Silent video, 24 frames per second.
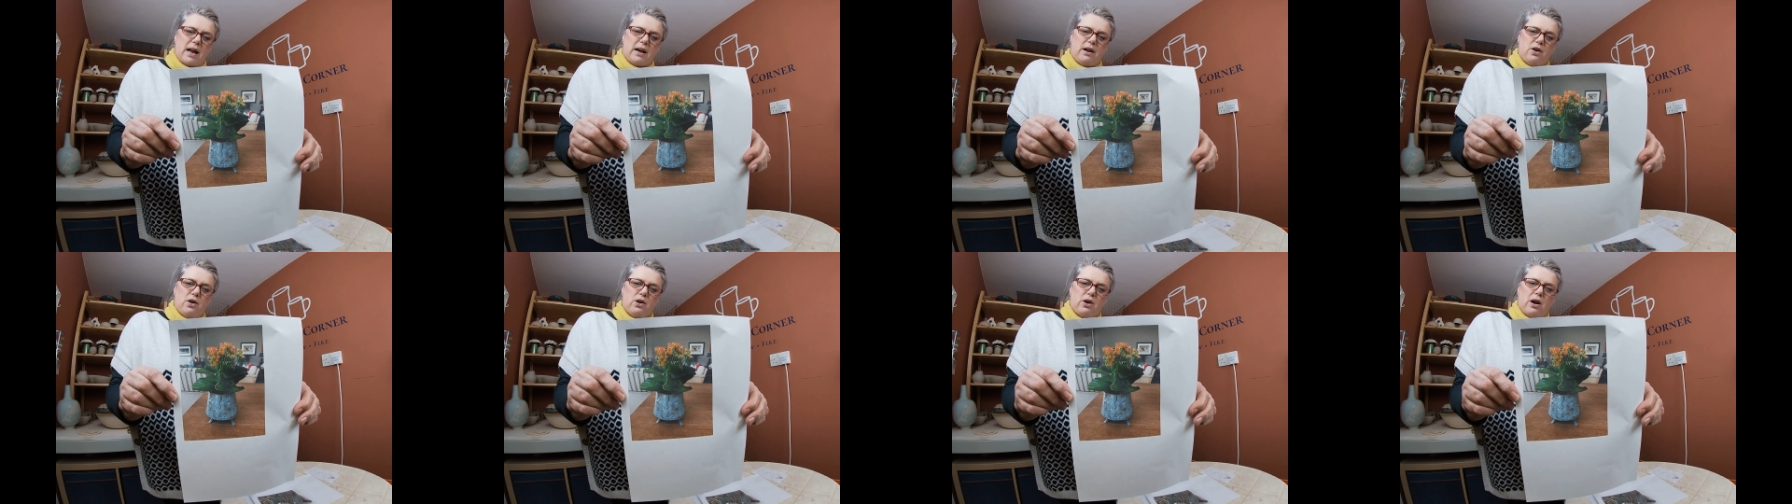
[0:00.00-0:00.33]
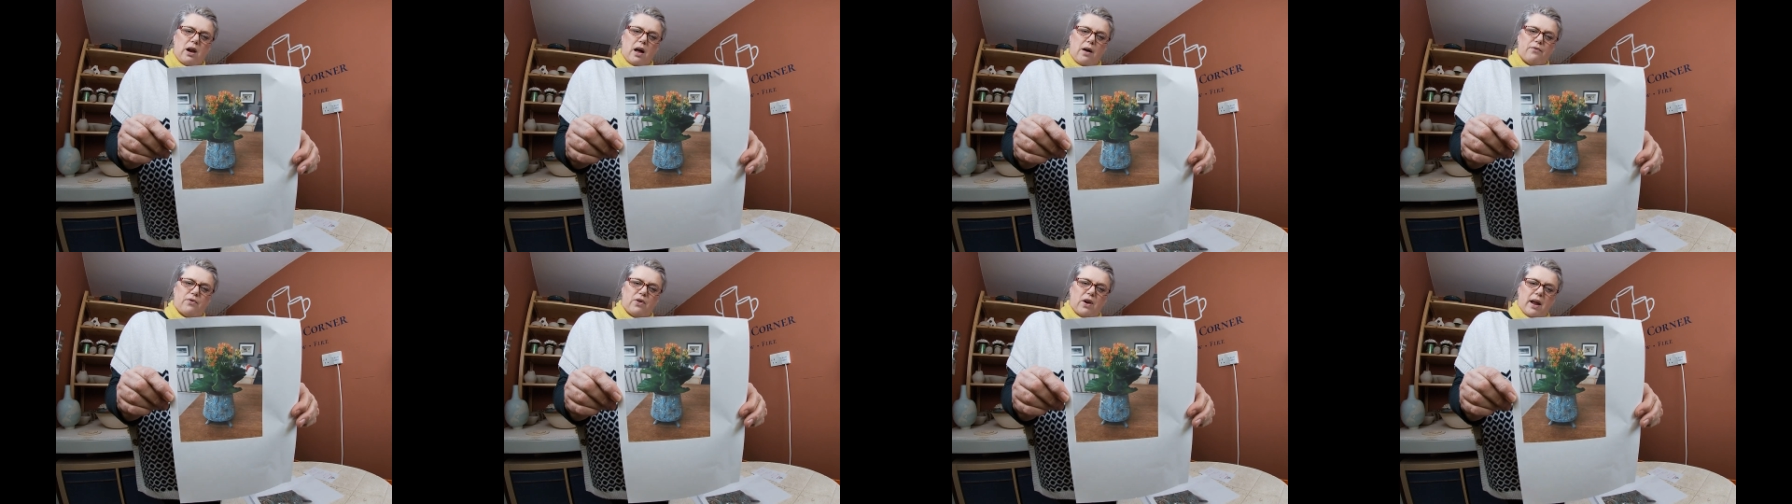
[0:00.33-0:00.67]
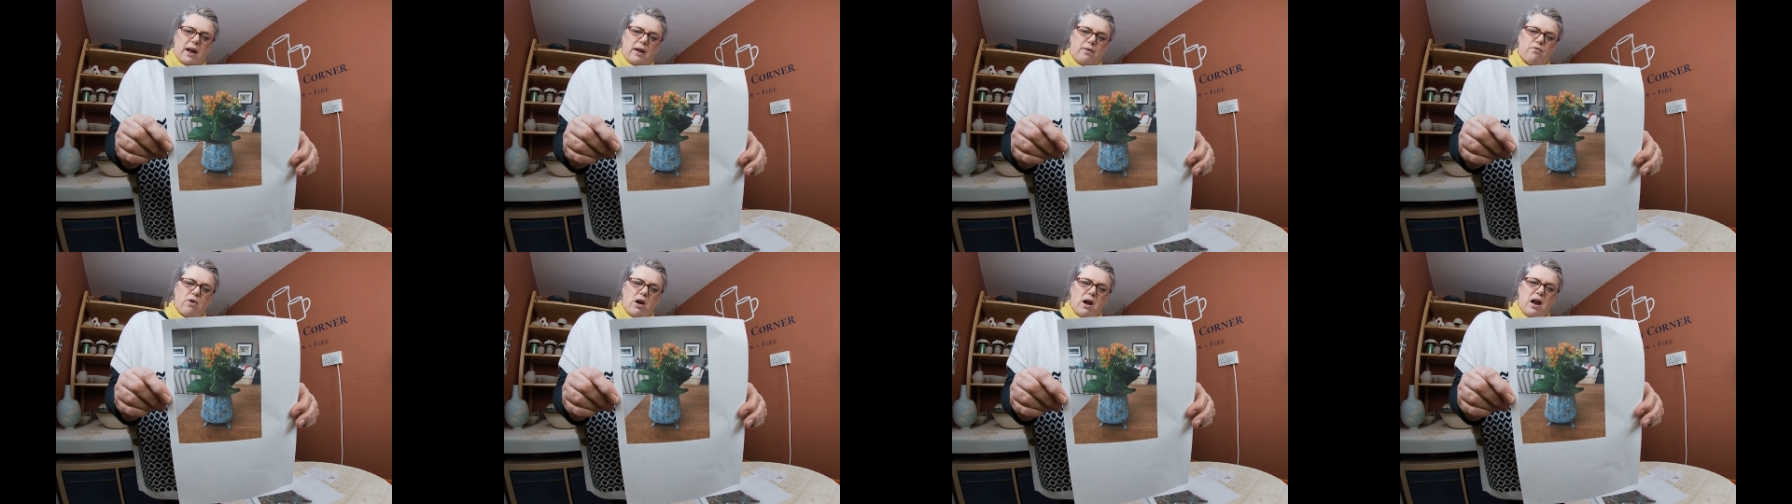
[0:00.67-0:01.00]
that look
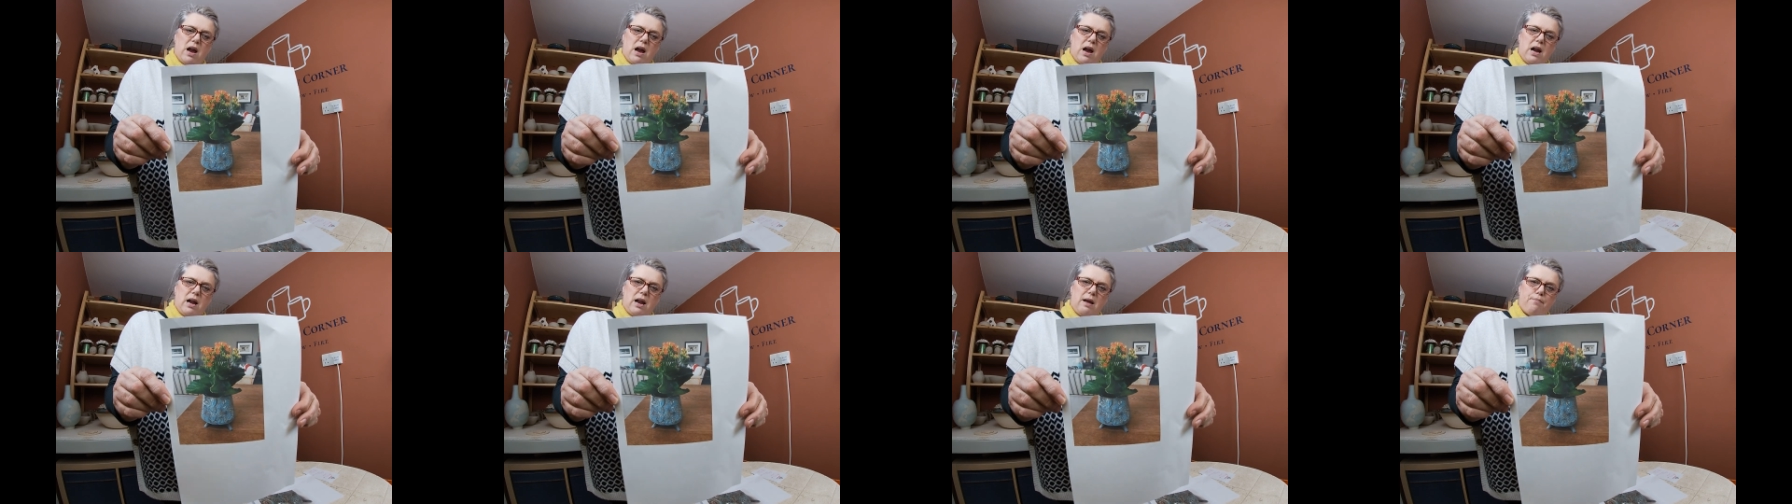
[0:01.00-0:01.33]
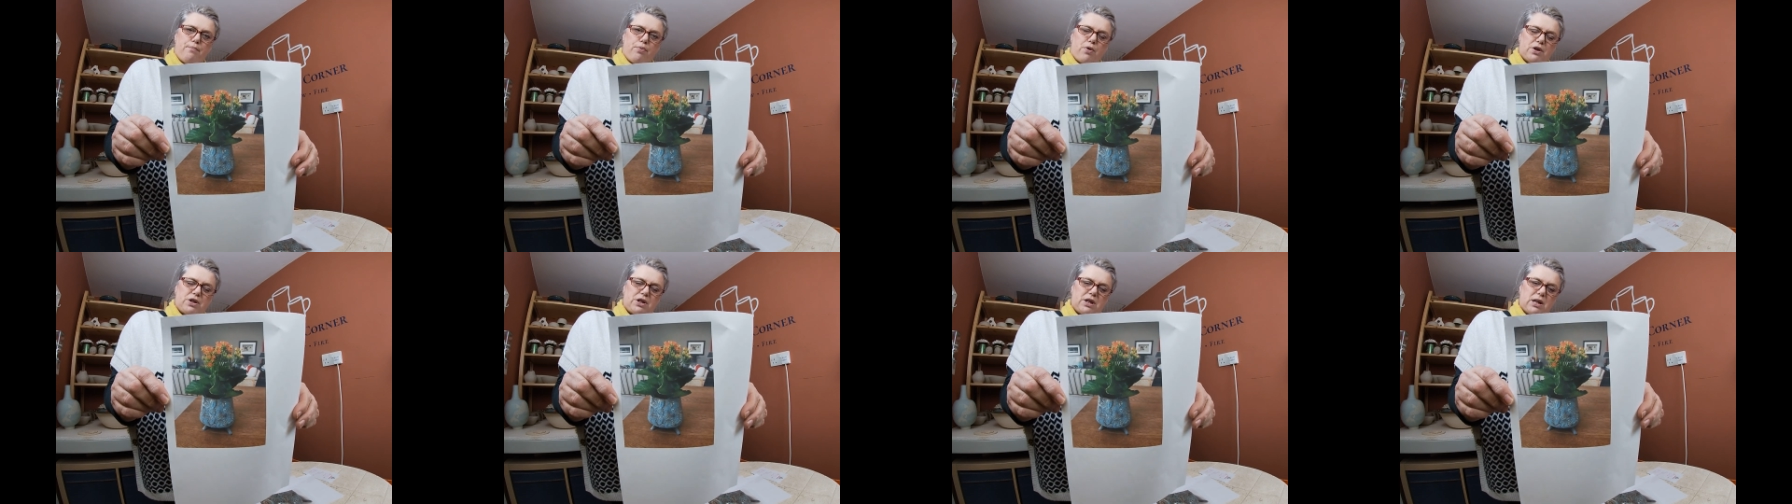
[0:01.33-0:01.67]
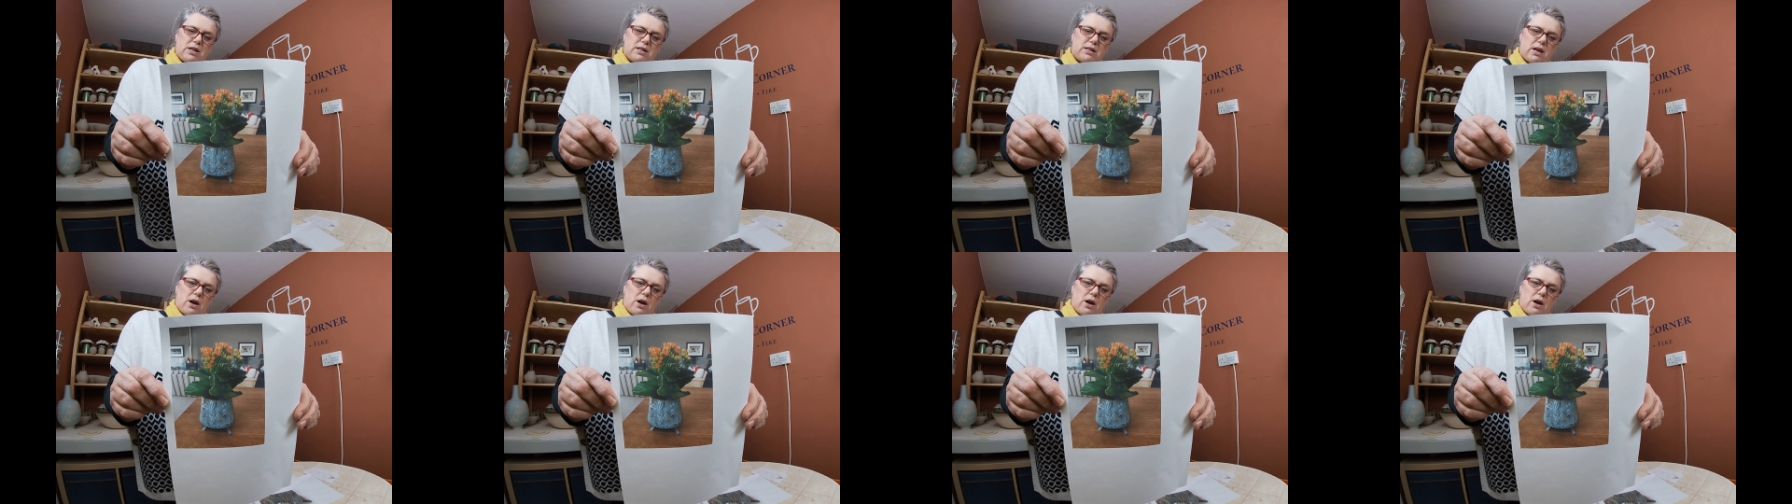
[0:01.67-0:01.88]
lovely? Really pretty.